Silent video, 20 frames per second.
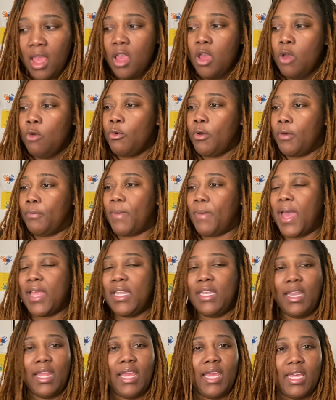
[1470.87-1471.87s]
with my
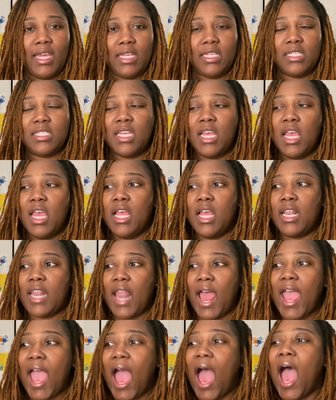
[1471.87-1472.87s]
knees,
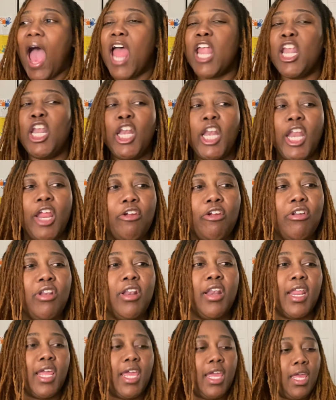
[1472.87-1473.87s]
like, I
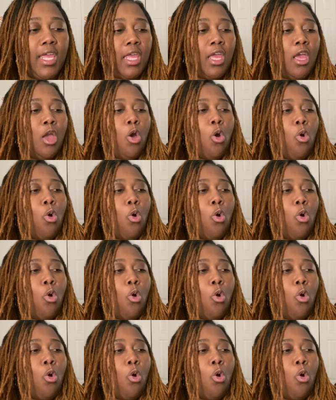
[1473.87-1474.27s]
literally